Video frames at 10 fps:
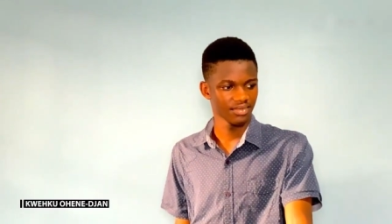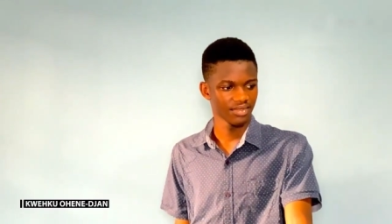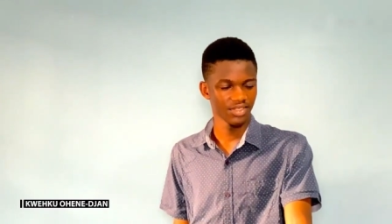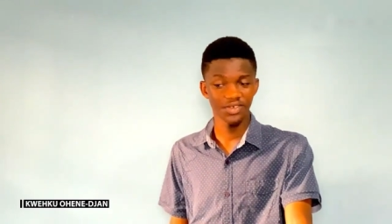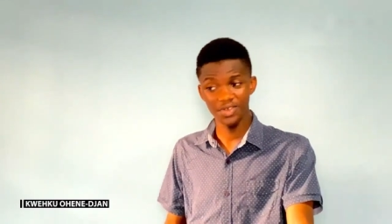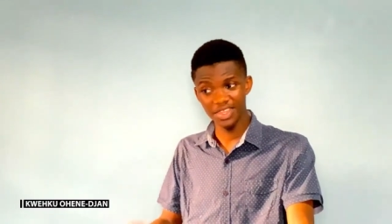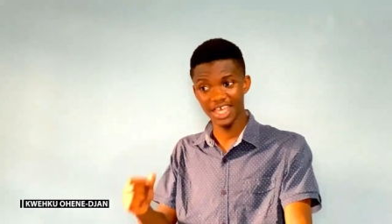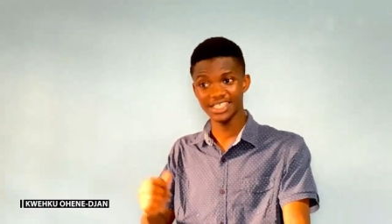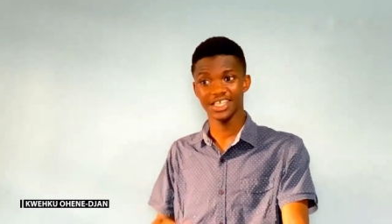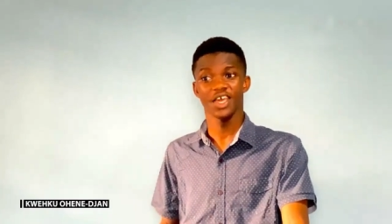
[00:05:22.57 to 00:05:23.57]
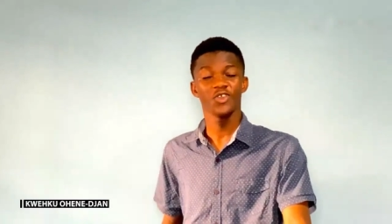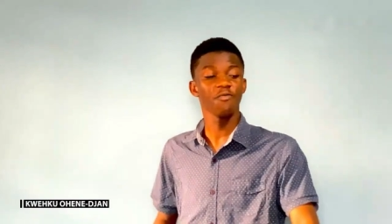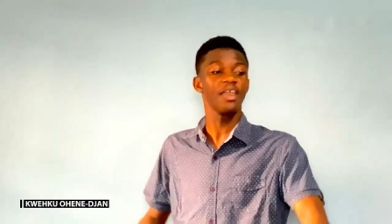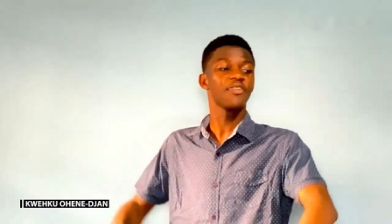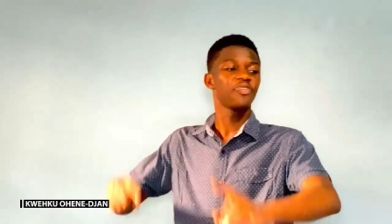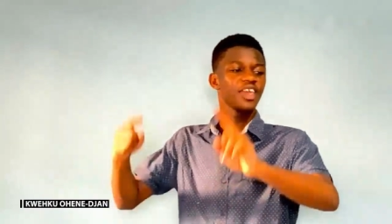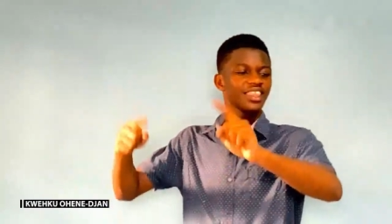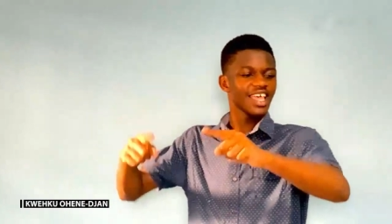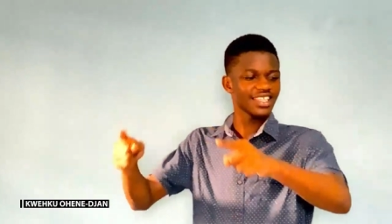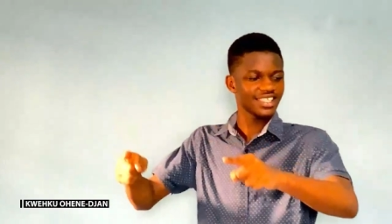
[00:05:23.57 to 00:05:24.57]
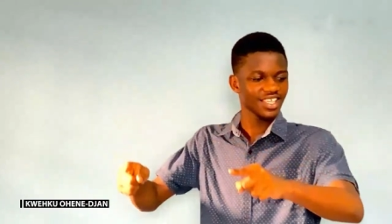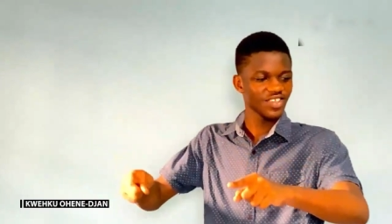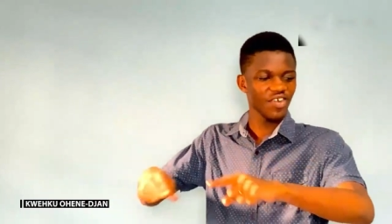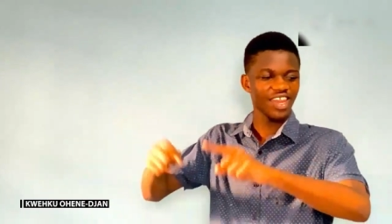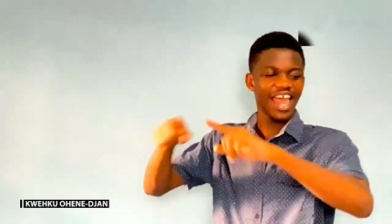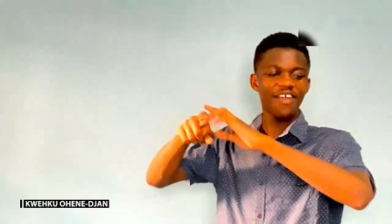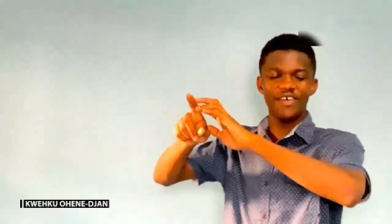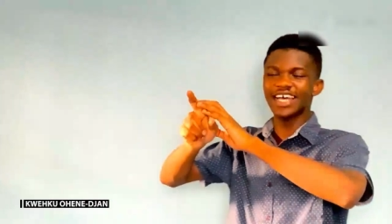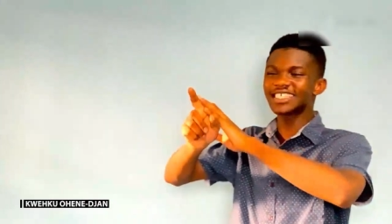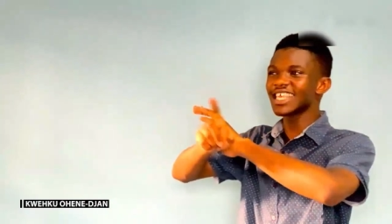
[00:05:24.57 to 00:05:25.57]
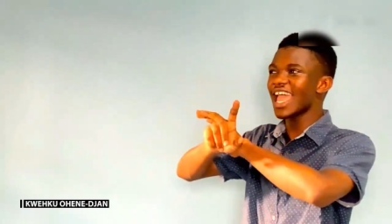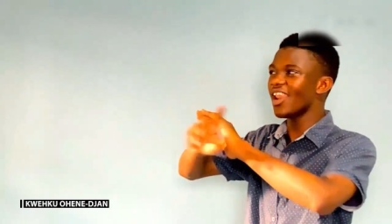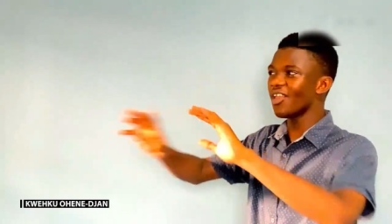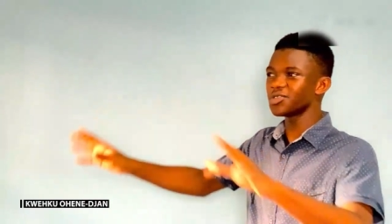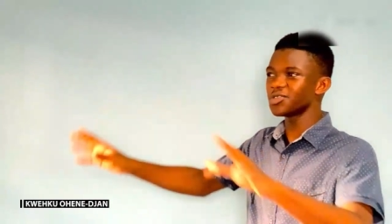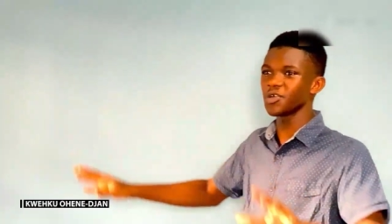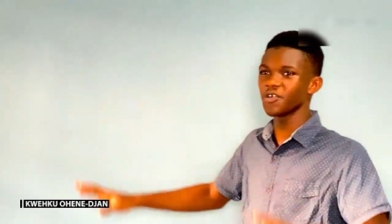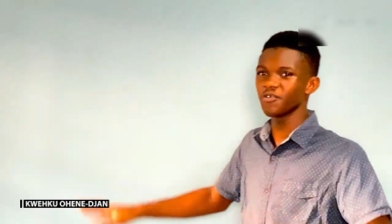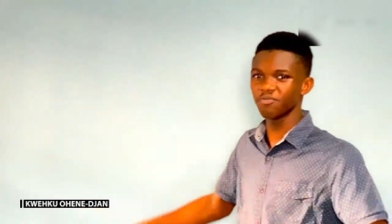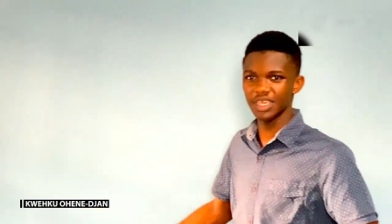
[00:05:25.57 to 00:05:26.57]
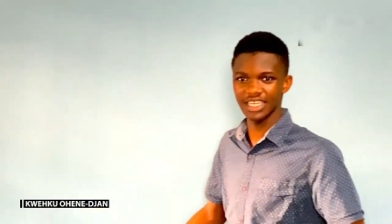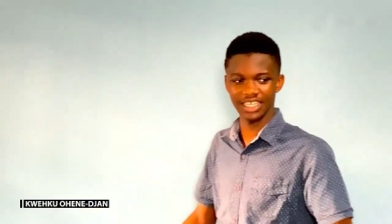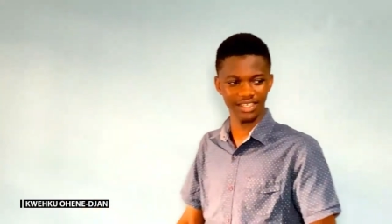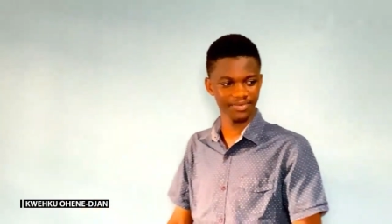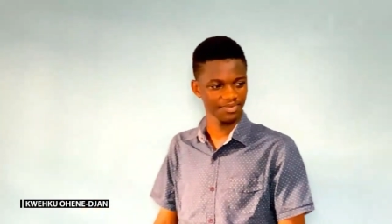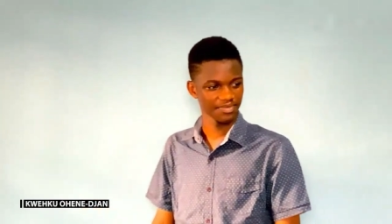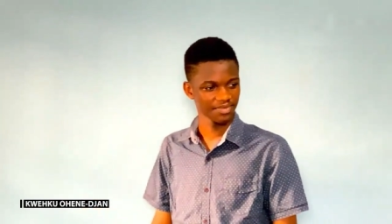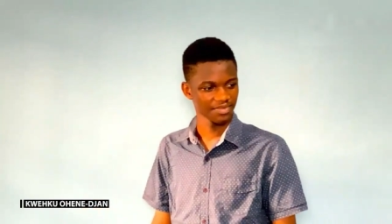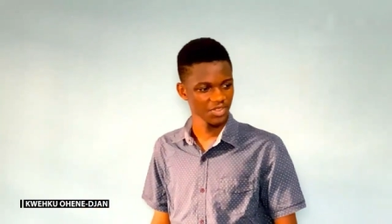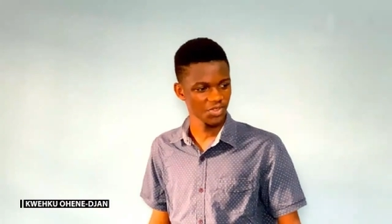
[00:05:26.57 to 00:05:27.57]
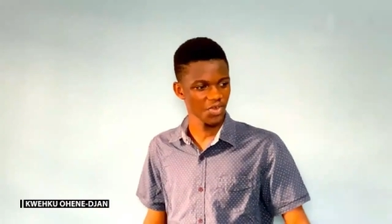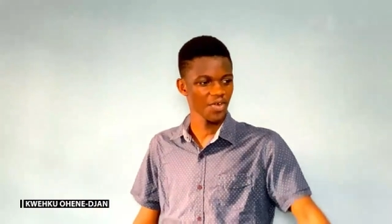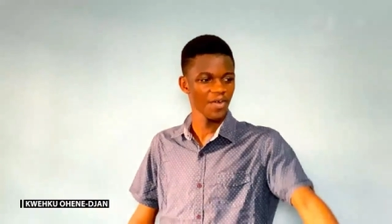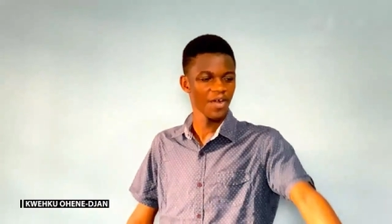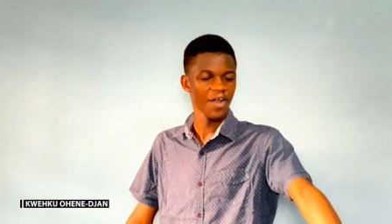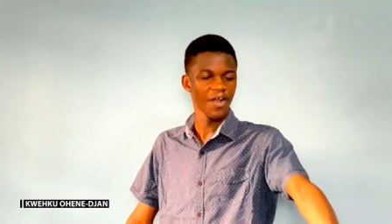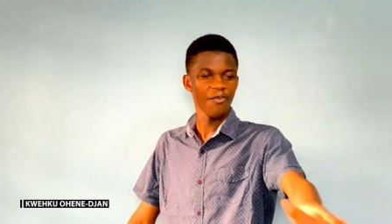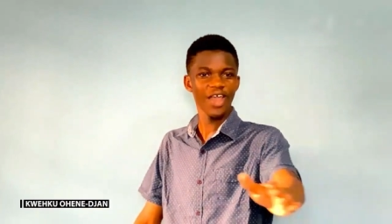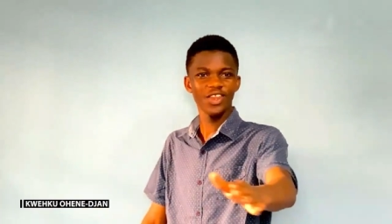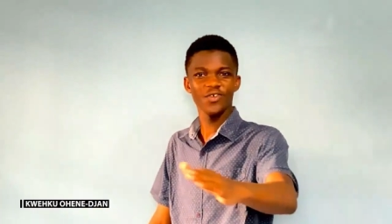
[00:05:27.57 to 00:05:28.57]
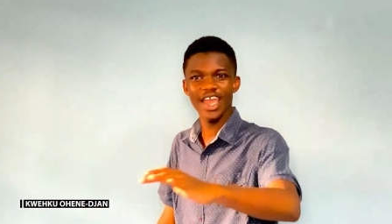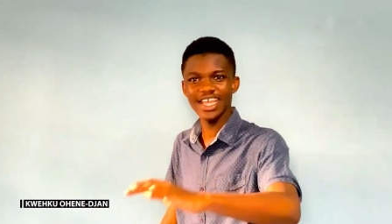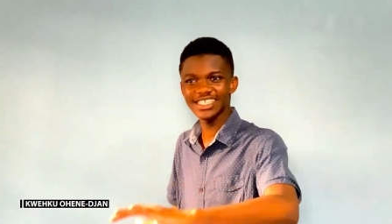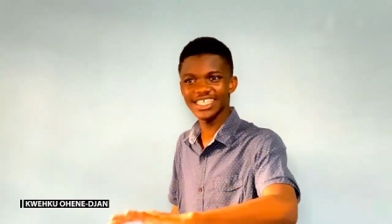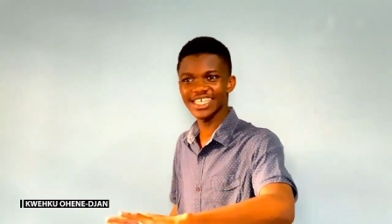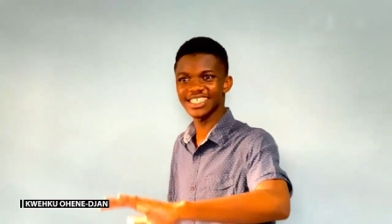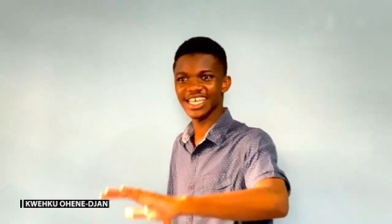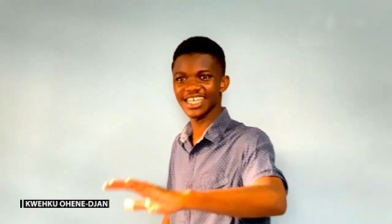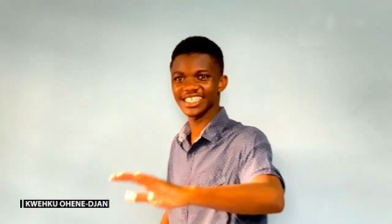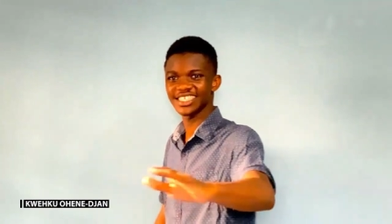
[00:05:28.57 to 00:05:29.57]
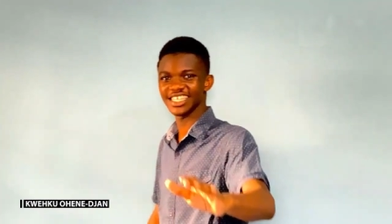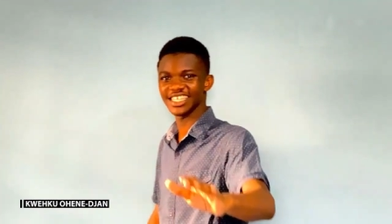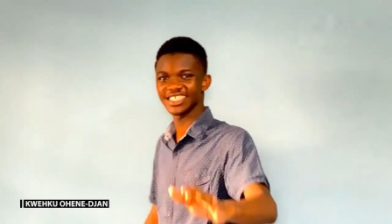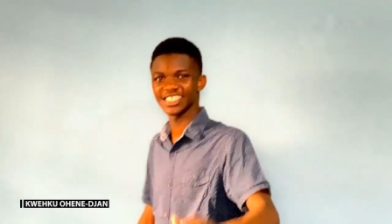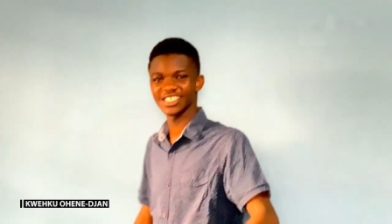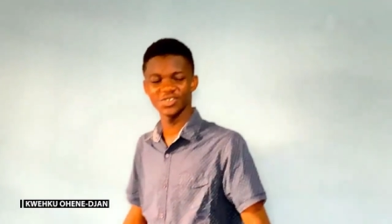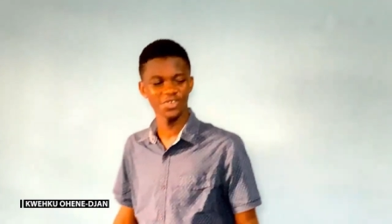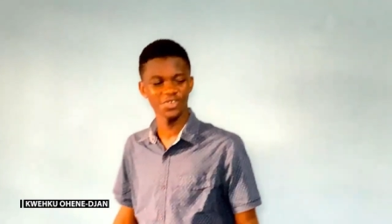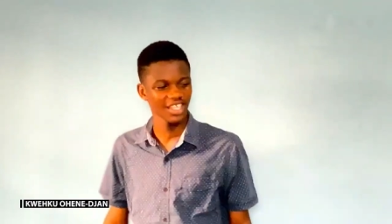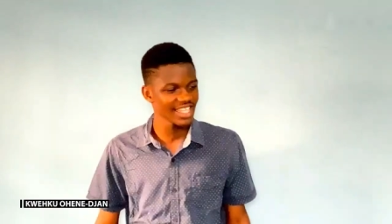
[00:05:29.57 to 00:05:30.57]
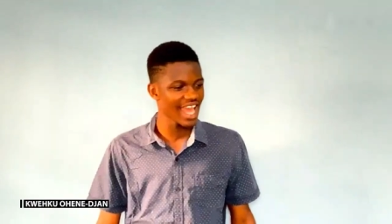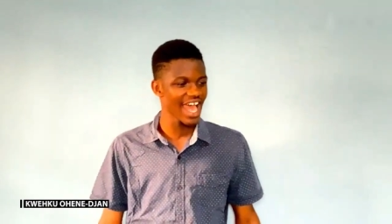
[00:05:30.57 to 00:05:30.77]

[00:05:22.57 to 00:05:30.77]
Do you know that? You may think that your life has a lot of meaning. So when you enter such churches, you think that, ah, so are you trying